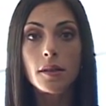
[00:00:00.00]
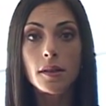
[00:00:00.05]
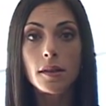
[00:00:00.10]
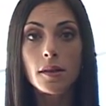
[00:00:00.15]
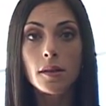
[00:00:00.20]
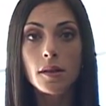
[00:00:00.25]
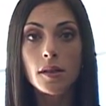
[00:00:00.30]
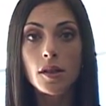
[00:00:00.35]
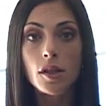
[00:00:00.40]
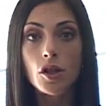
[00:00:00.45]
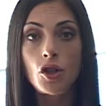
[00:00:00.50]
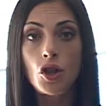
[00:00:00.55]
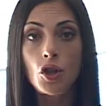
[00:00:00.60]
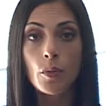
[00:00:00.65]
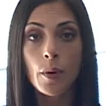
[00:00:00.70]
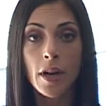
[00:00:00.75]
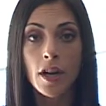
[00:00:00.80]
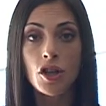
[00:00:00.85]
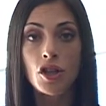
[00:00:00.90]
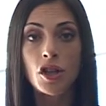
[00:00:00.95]

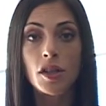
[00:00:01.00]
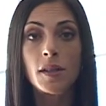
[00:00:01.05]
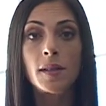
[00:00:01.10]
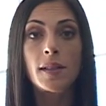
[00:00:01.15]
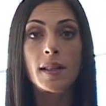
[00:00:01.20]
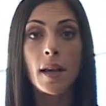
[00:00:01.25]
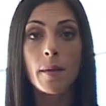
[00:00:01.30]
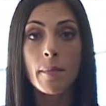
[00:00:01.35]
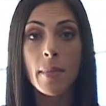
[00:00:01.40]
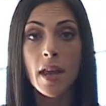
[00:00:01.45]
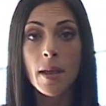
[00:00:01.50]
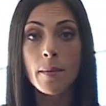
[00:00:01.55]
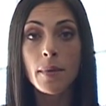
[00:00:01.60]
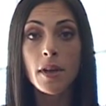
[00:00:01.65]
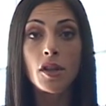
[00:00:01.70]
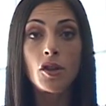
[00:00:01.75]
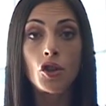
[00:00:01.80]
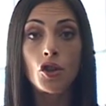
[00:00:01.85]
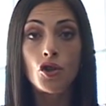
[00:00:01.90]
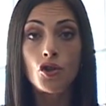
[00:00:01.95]
situations that may
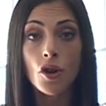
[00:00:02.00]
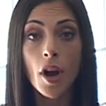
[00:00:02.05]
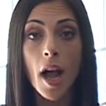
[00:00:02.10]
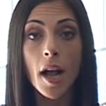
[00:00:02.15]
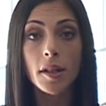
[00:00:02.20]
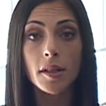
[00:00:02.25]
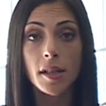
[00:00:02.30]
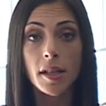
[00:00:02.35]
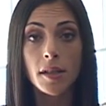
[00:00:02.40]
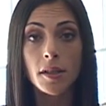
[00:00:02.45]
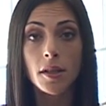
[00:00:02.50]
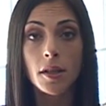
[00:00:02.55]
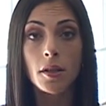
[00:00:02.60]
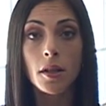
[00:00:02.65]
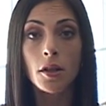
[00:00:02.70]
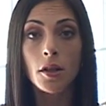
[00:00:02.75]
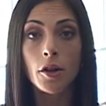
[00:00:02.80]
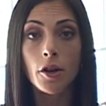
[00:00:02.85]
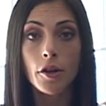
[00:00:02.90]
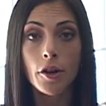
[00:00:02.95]
be distracting to
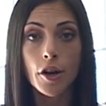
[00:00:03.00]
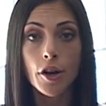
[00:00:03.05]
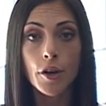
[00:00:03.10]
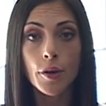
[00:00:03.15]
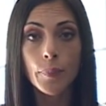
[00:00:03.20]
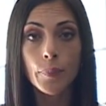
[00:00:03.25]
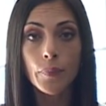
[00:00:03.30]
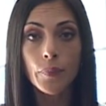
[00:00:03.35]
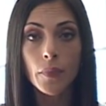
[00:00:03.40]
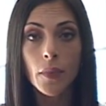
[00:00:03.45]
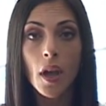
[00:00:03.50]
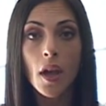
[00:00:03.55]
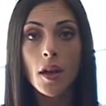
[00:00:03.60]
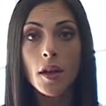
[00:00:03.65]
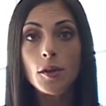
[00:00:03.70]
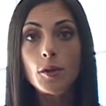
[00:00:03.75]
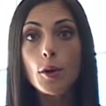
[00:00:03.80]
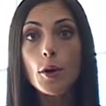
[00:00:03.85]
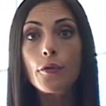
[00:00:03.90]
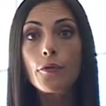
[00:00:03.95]
the learner.
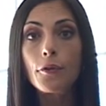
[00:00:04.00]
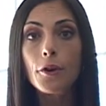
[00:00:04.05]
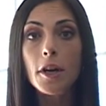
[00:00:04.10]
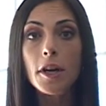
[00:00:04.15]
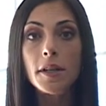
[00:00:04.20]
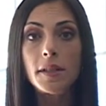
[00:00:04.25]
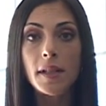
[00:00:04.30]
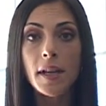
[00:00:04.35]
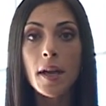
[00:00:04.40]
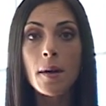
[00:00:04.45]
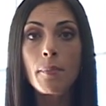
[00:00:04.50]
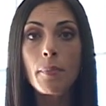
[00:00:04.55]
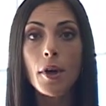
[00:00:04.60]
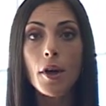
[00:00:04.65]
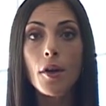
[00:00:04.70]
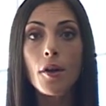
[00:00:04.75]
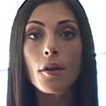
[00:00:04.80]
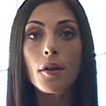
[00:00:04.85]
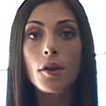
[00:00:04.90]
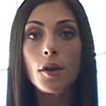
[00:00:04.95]
So for
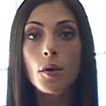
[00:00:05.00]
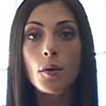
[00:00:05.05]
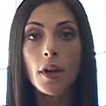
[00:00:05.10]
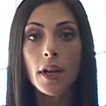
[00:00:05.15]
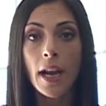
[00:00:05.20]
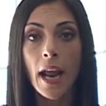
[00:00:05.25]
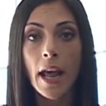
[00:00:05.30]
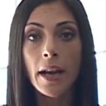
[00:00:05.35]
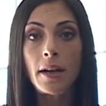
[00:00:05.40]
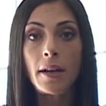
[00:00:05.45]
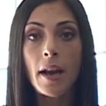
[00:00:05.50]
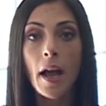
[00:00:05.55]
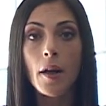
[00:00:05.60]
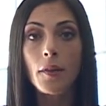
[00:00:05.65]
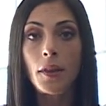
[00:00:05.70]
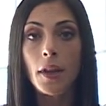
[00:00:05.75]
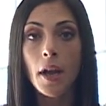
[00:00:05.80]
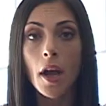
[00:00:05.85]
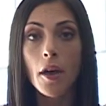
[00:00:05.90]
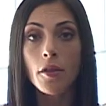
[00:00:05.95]
example, you could edit
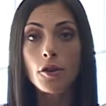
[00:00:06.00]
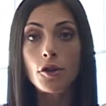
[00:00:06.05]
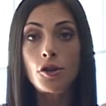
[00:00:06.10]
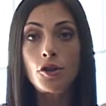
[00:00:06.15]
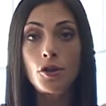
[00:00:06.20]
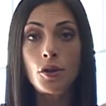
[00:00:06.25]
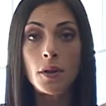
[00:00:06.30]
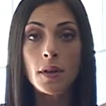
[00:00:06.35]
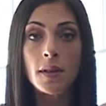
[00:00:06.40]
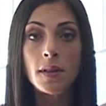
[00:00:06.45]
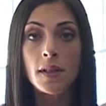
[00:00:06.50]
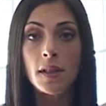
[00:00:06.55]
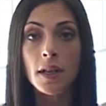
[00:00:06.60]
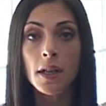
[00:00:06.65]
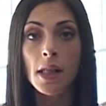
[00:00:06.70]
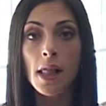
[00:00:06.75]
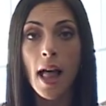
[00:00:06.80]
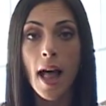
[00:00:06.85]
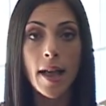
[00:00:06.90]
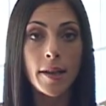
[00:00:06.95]
out the other students in
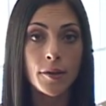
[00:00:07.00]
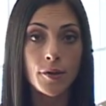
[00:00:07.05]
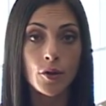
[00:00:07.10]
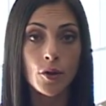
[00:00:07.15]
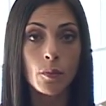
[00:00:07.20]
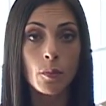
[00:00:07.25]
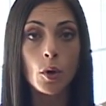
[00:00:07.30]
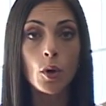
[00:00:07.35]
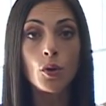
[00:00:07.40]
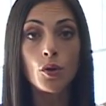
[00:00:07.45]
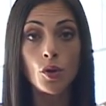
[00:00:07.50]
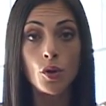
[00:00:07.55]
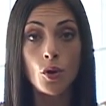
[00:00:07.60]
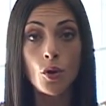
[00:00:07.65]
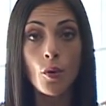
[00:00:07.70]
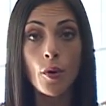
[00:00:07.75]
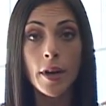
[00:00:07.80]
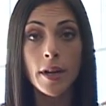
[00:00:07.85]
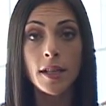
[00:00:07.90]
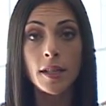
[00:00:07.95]
a classroom whose
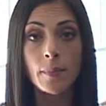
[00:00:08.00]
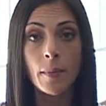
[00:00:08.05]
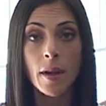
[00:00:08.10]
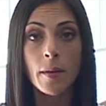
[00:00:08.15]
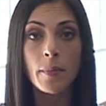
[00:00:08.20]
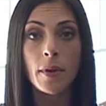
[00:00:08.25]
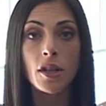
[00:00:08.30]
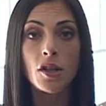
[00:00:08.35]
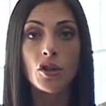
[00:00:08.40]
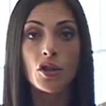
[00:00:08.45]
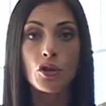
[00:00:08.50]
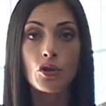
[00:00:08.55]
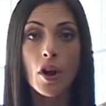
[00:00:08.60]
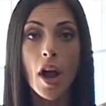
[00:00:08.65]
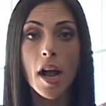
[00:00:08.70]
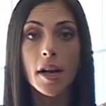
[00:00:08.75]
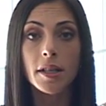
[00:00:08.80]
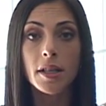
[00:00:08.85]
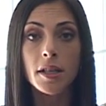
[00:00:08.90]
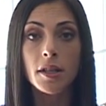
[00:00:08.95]
noise might be
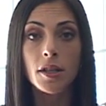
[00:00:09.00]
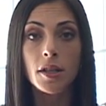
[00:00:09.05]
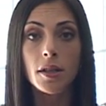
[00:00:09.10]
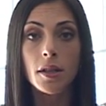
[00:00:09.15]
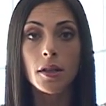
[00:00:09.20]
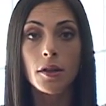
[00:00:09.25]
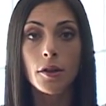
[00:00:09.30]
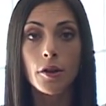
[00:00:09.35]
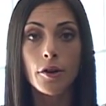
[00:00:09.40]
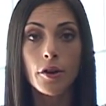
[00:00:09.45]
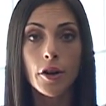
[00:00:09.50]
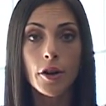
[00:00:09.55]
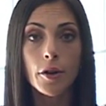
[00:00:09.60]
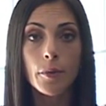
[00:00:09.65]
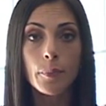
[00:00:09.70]
distracting to the learner.